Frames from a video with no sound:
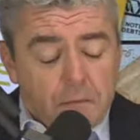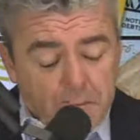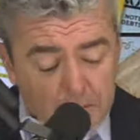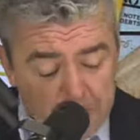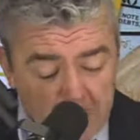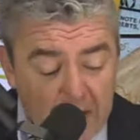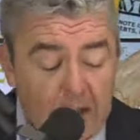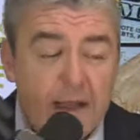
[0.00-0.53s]

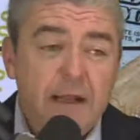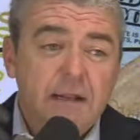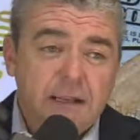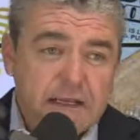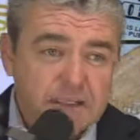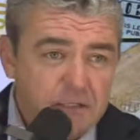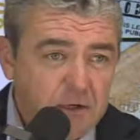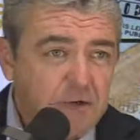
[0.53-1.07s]
But
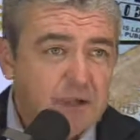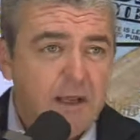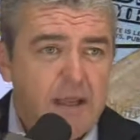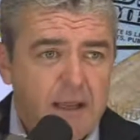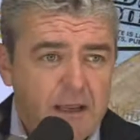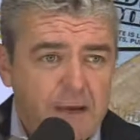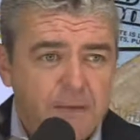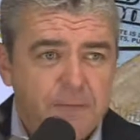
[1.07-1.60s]
that's
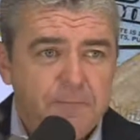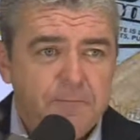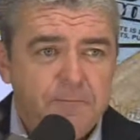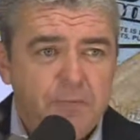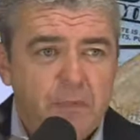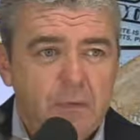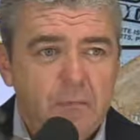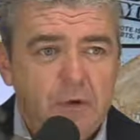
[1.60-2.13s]
okay,
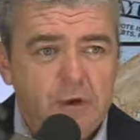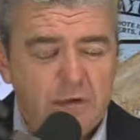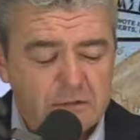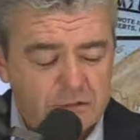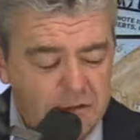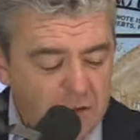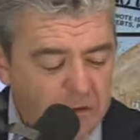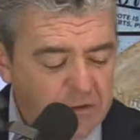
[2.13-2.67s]
because
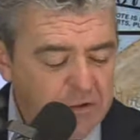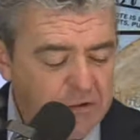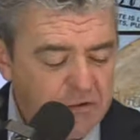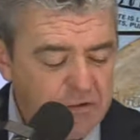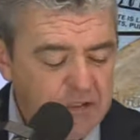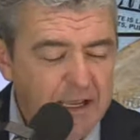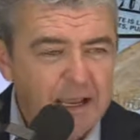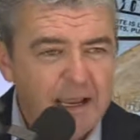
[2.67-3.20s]
as long as you
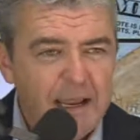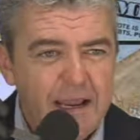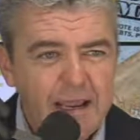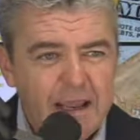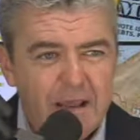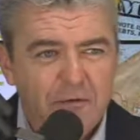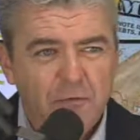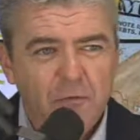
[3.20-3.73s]
stay
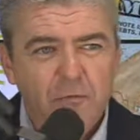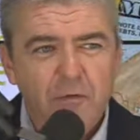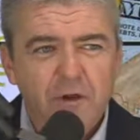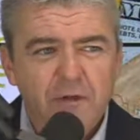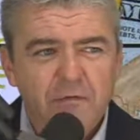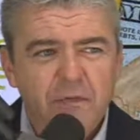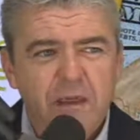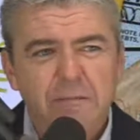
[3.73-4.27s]
in
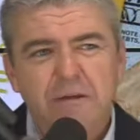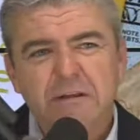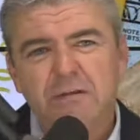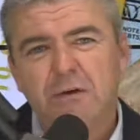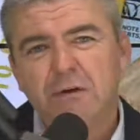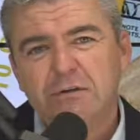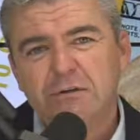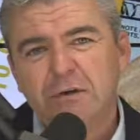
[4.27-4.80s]
front of them, as
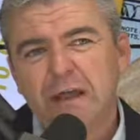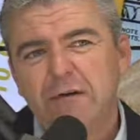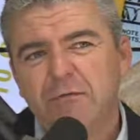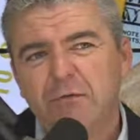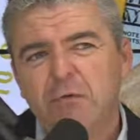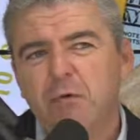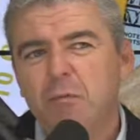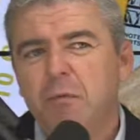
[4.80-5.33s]
long as you have
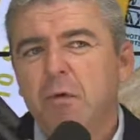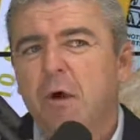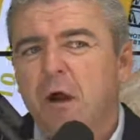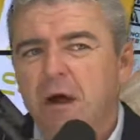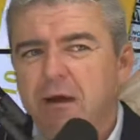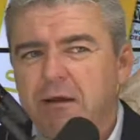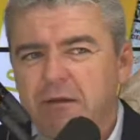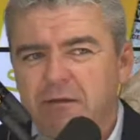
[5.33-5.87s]
new
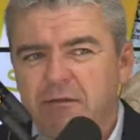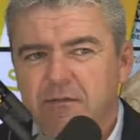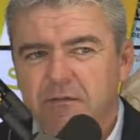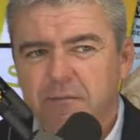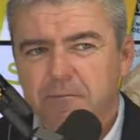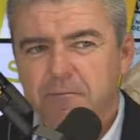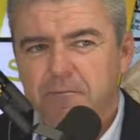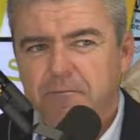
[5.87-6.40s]

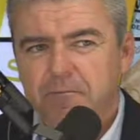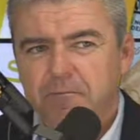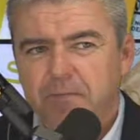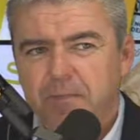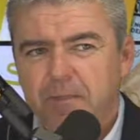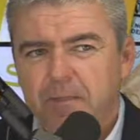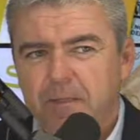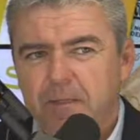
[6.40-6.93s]
products,
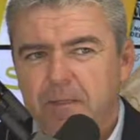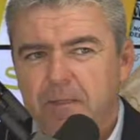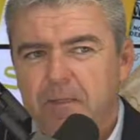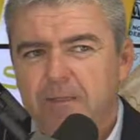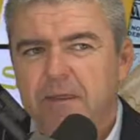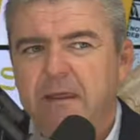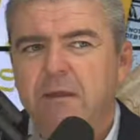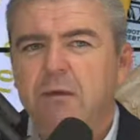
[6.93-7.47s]

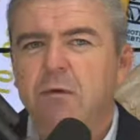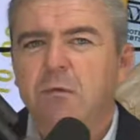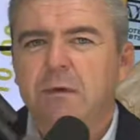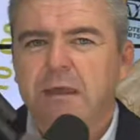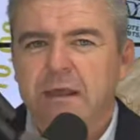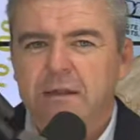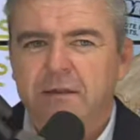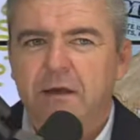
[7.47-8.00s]
then you
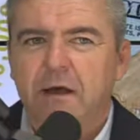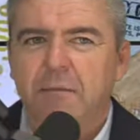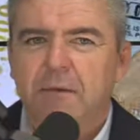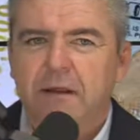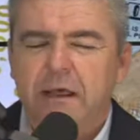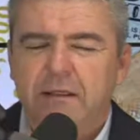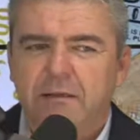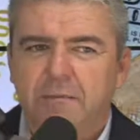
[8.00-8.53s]
can
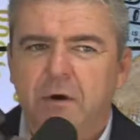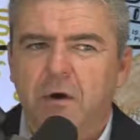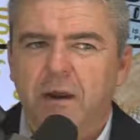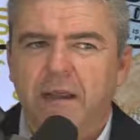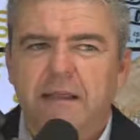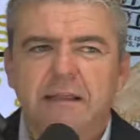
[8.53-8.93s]
dominate the market.